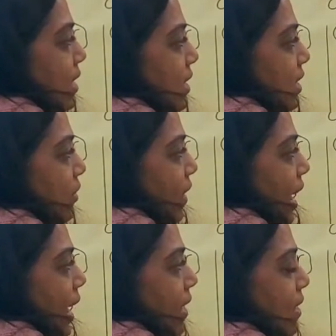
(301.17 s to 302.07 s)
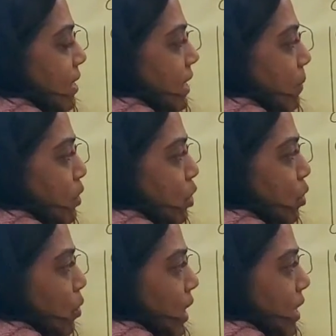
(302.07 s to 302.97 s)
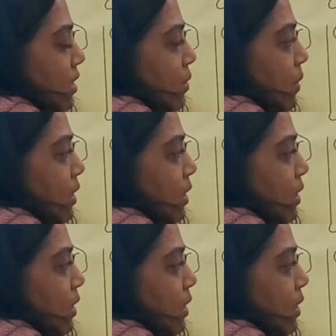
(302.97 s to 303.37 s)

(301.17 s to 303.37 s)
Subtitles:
is to divide, step 2 is to